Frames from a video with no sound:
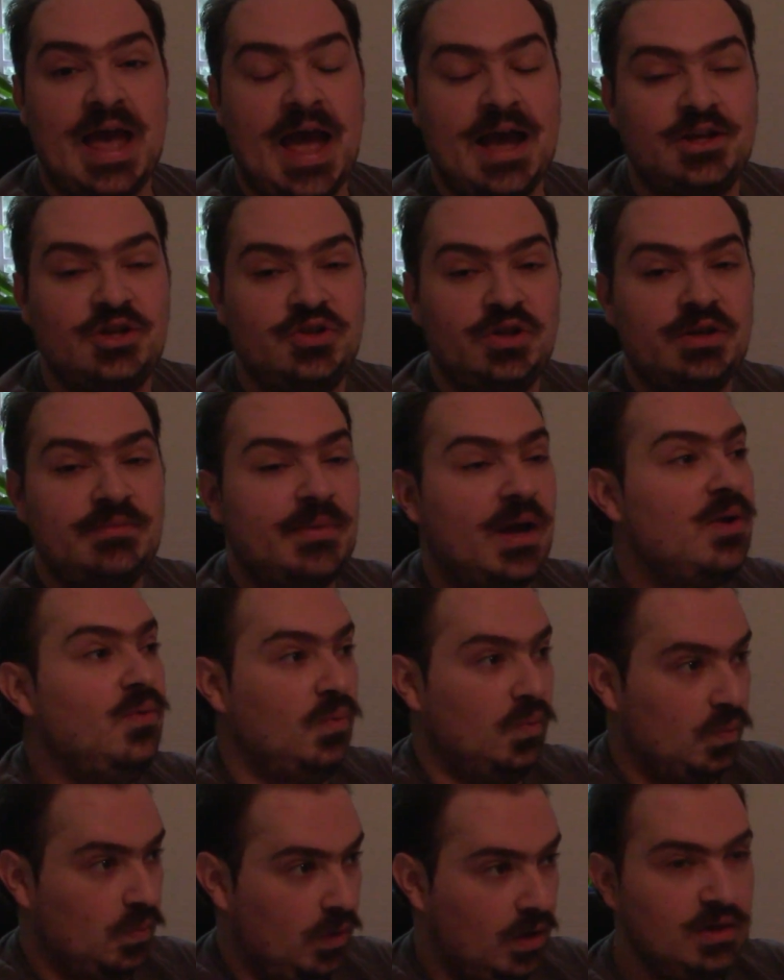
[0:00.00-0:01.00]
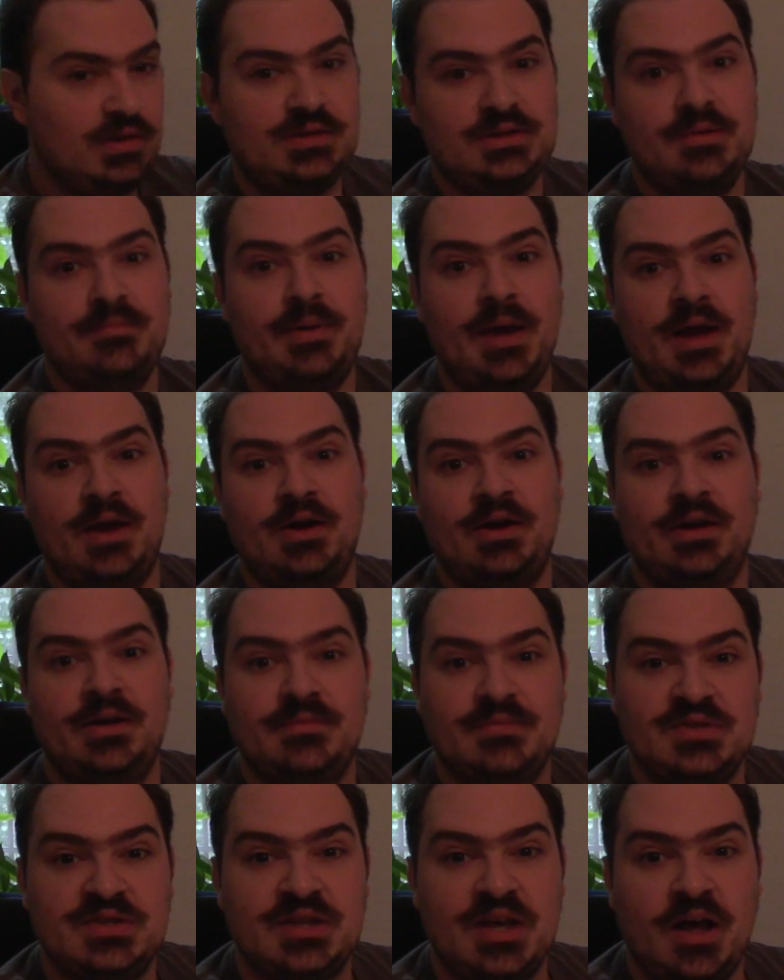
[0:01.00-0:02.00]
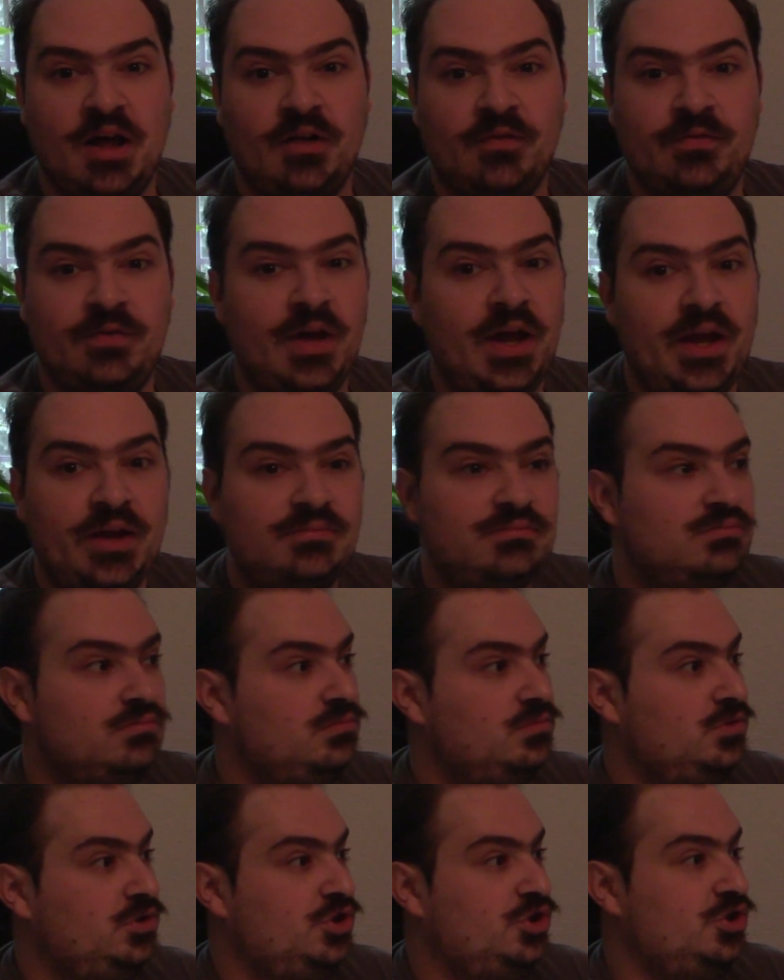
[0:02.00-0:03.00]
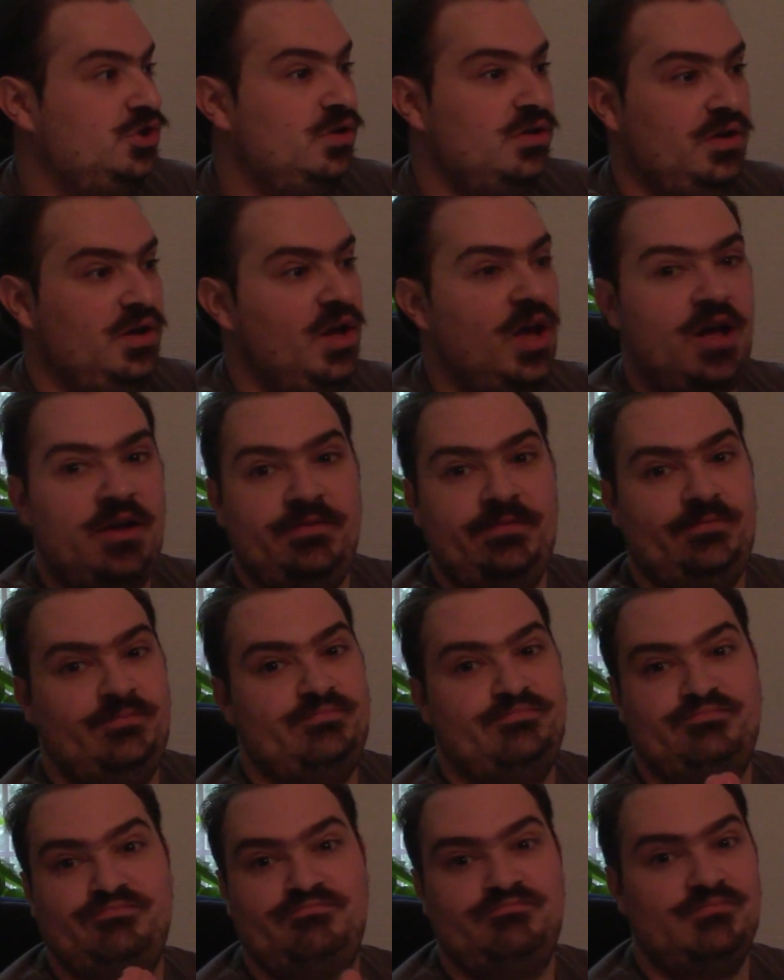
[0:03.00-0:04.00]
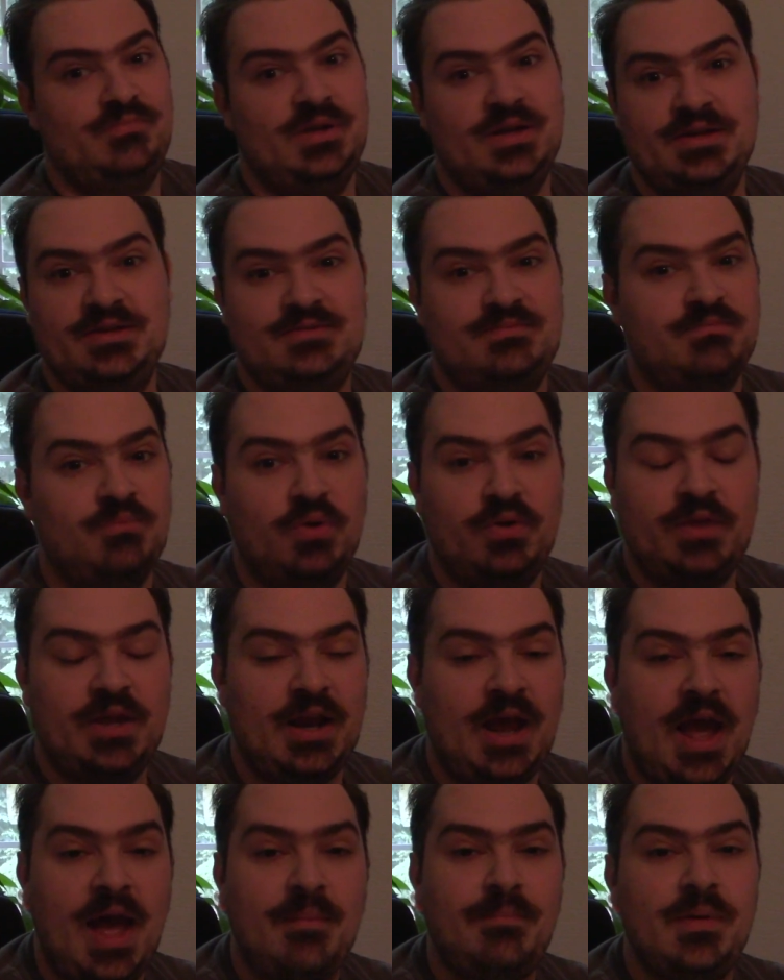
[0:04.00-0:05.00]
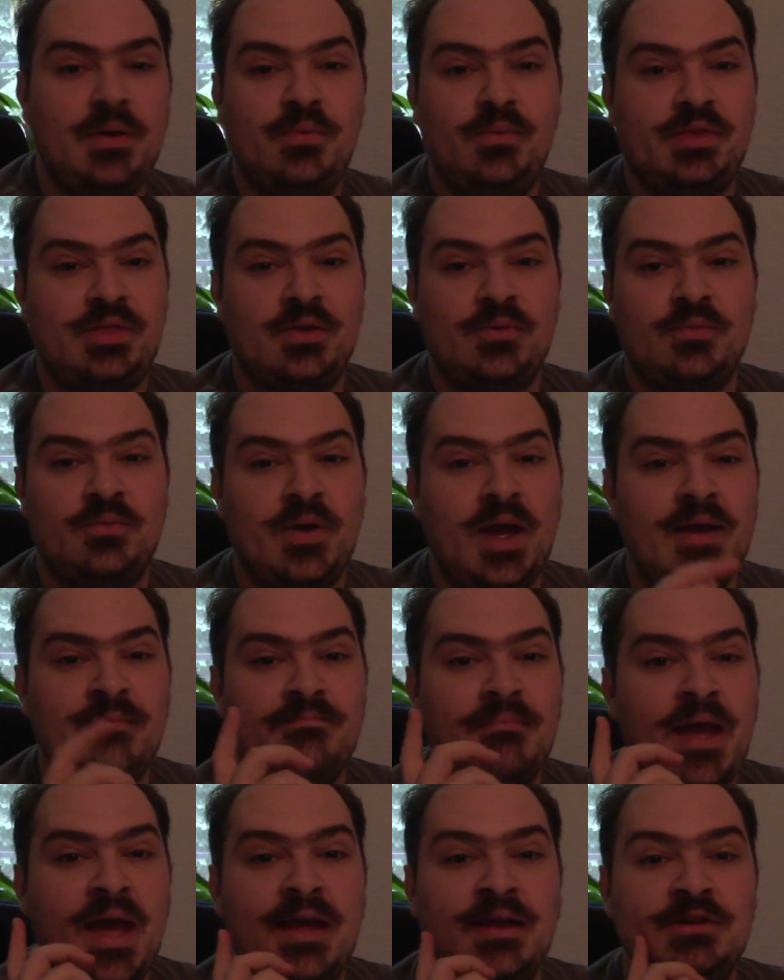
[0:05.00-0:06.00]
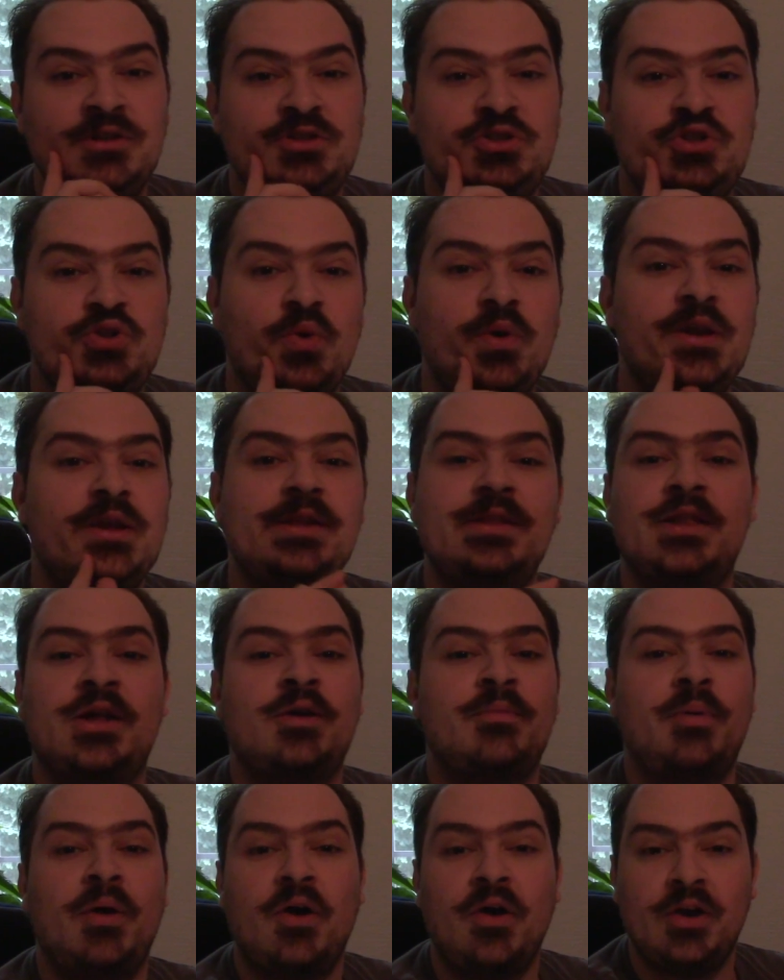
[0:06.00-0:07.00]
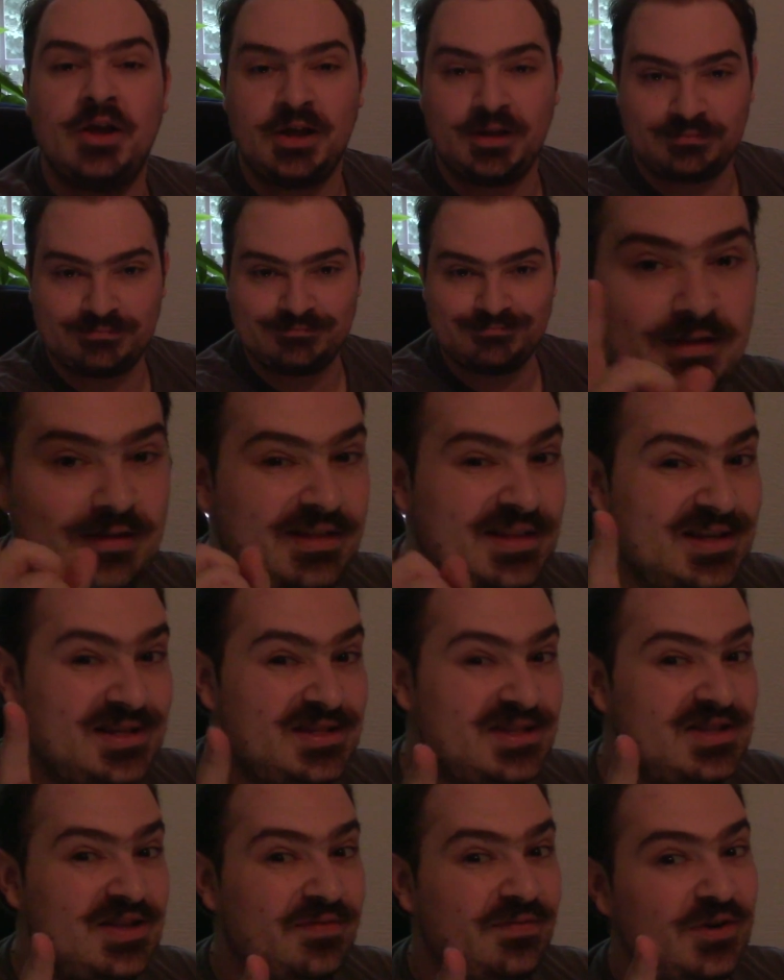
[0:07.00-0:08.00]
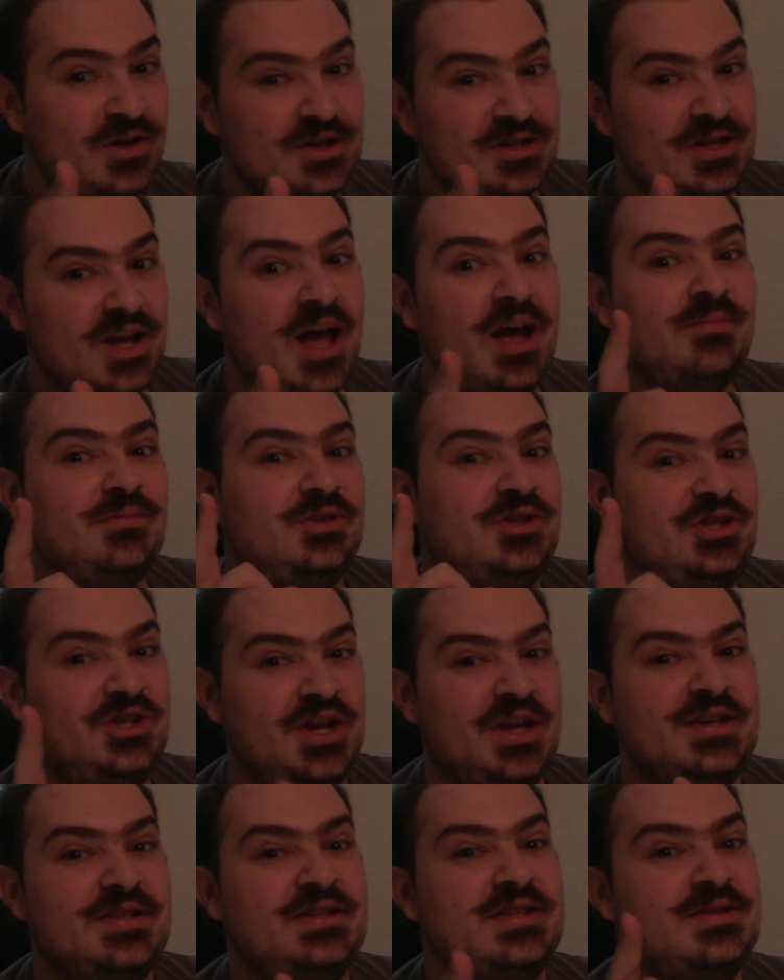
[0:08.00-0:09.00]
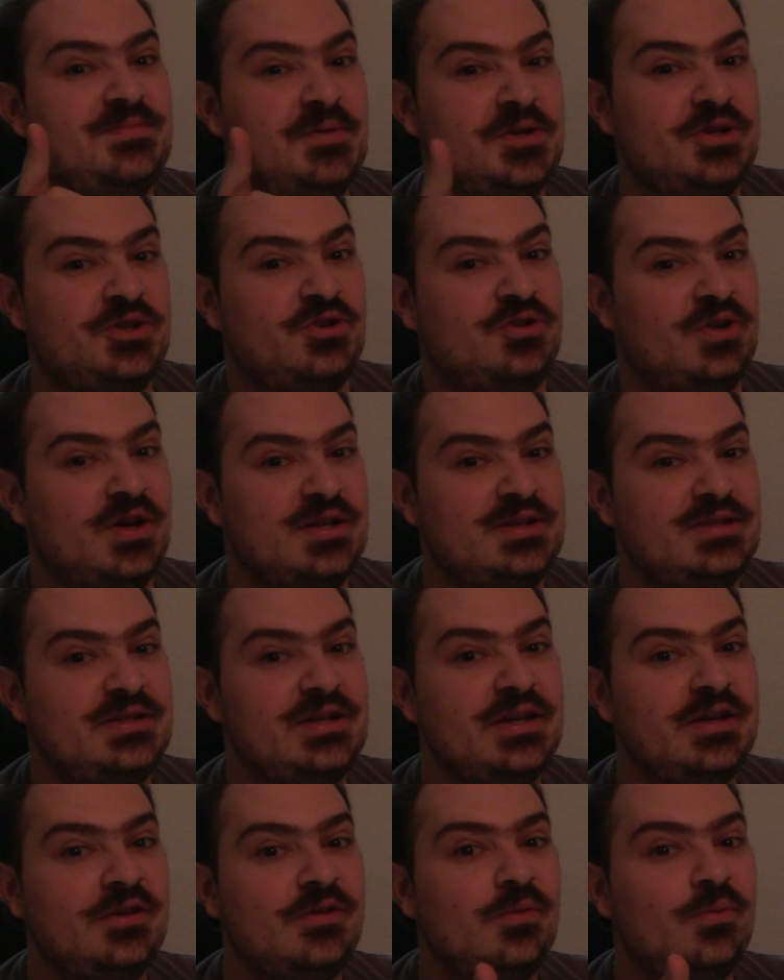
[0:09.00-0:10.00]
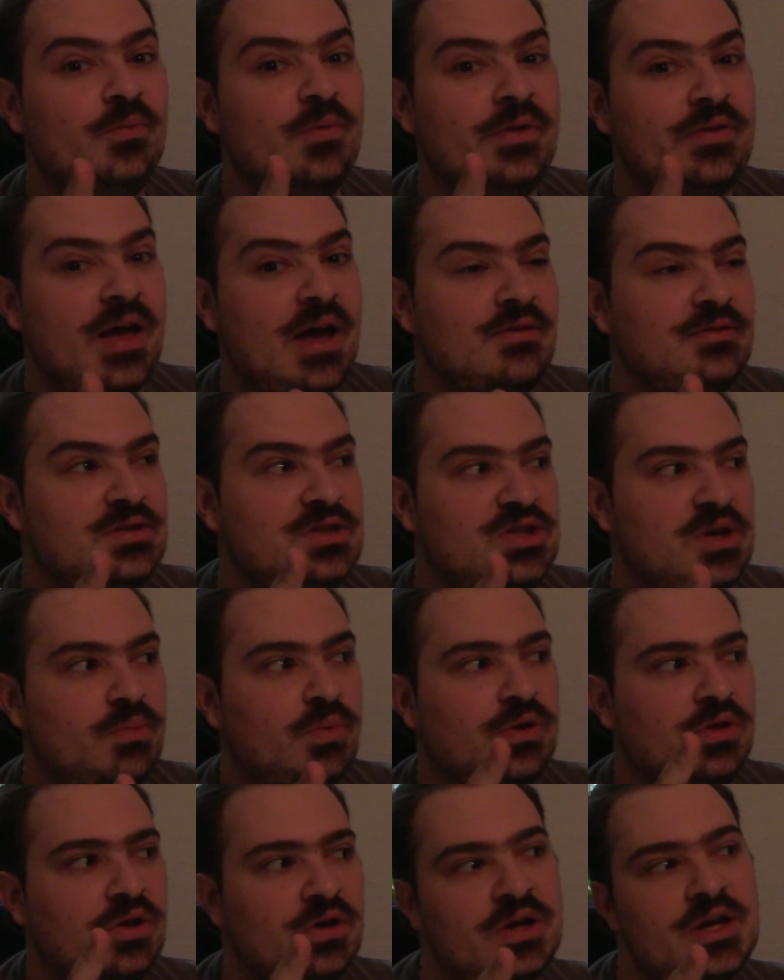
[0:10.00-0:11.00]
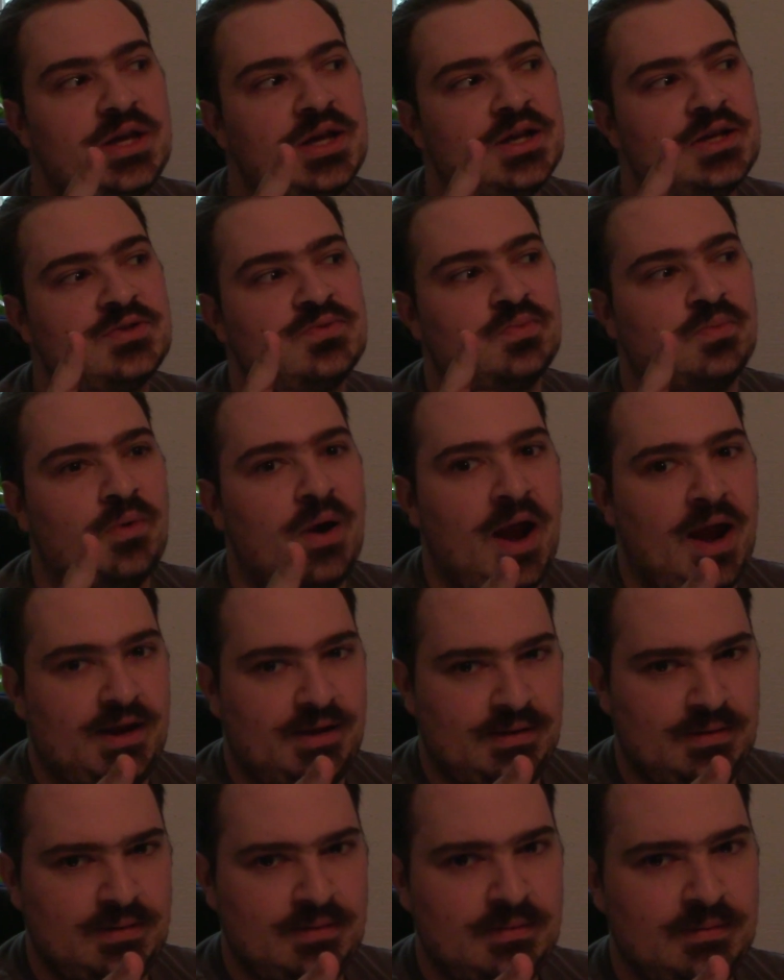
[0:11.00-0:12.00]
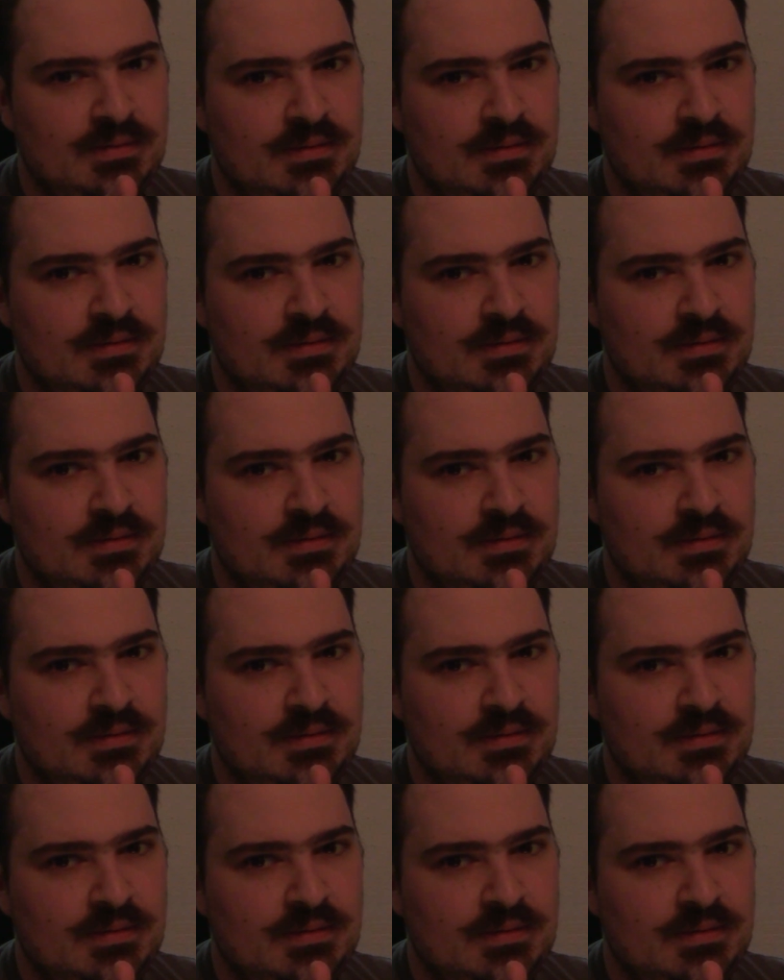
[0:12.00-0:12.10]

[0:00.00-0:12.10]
actually might want to better himself, and sure enough, is more than happy with the red man joining their party. This is the first time Jeice has been trusted without someone looking at his rank.